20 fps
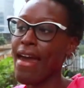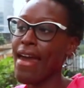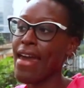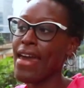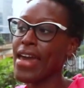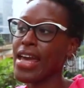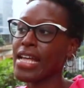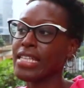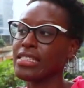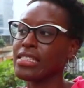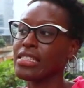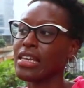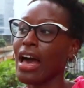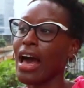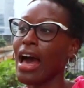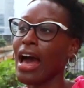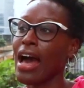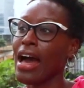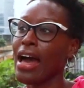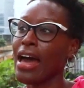And
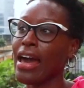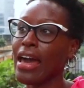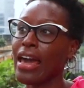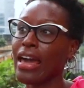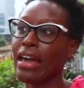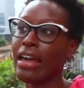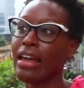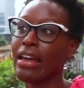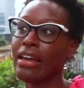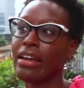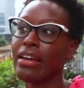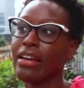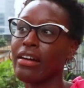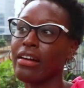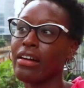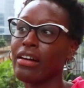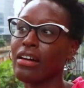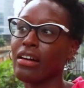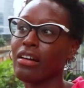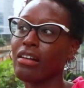I
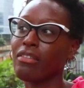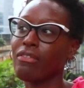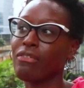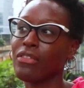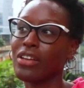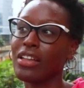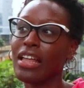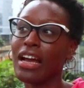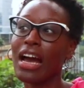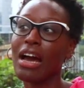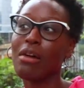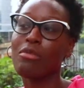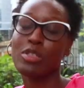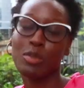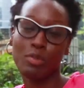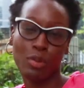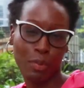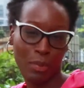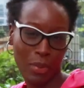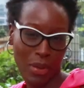feel like I
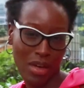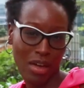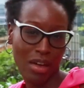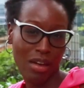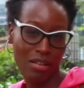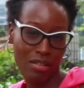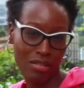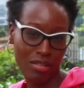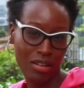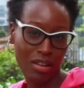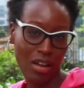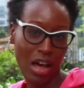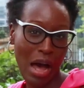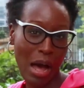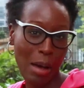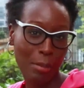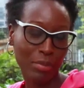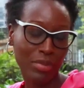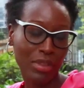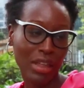was prepared.
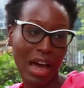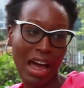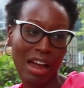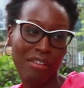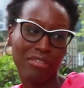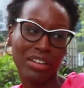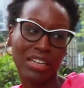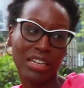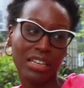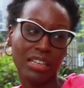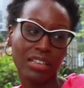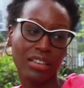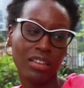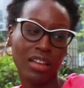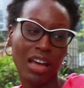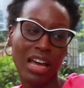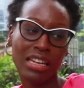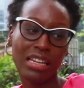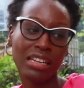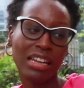
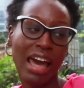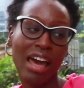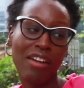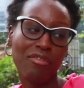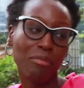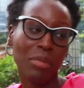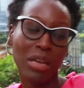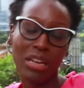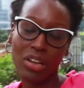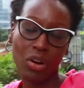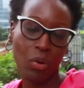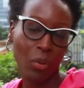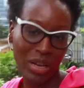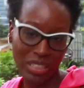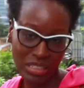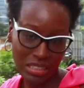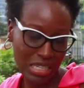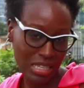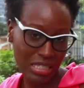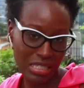I didn't have many
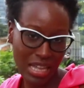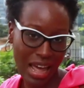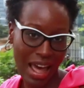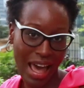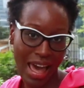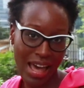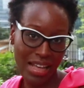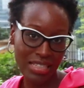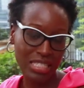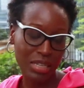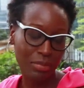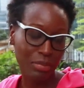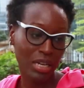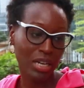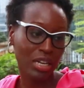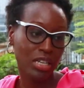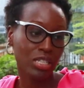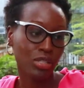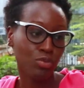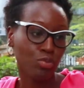questions to ask
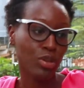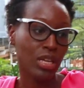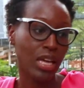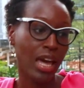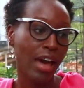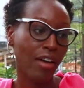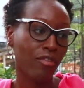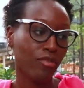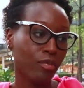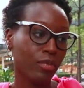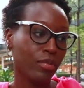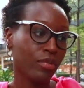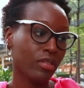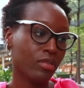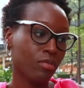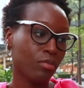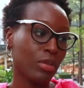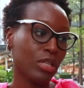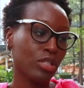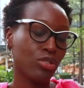because we have
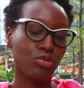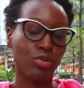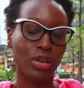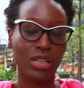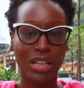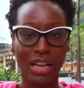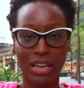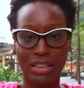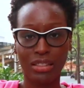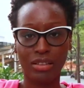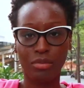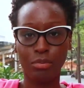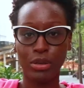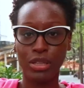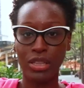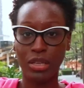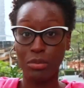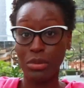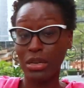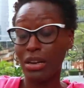been doing like the
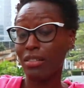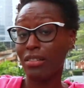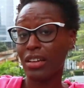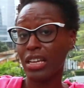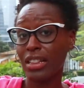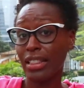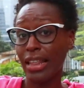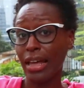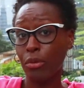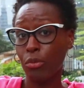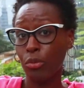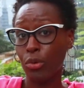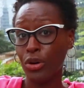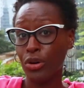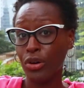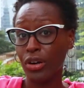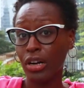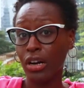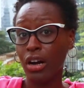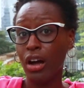preliminary
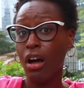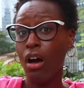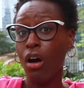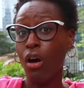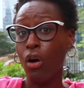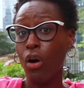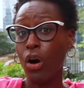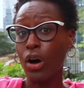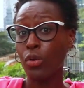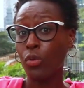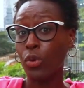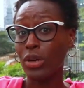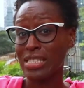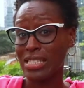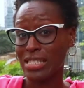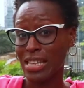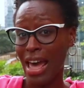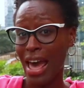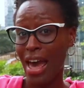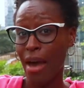legwork on
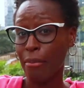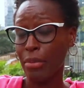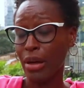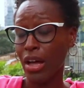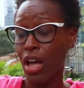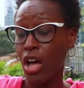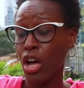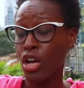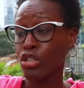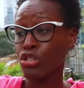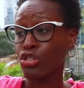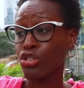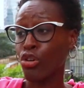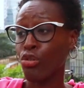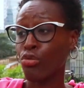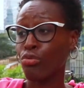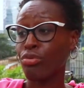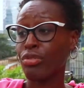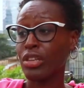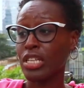WhatsApp.
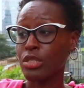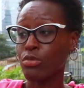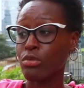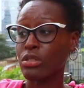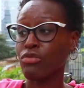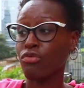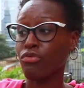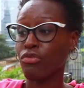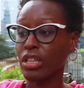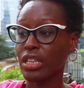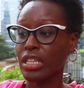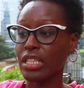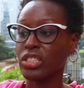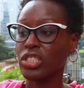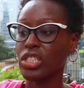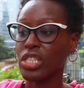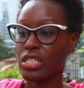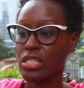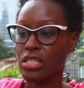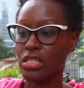So this was really
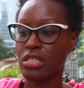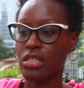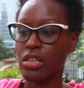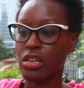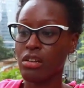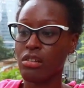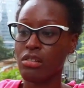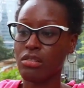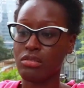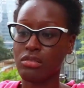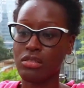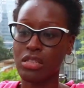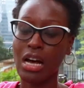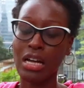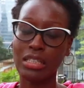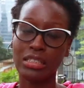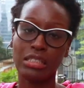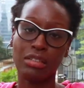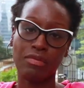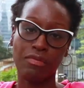just to
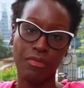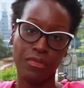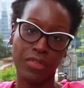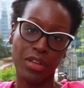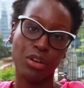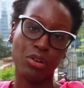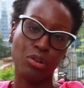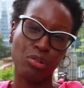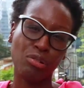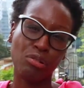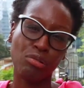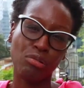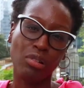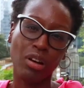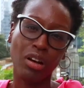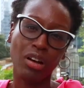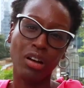touch and feel